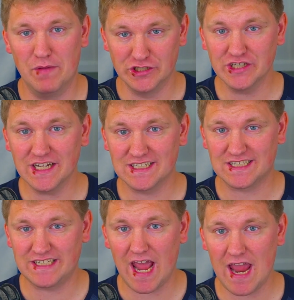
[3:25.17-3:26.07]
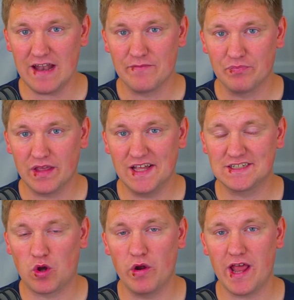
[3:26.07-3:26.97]
Michigan State
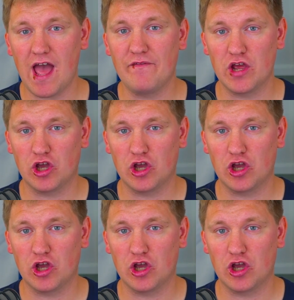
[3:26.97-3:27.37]
is going to have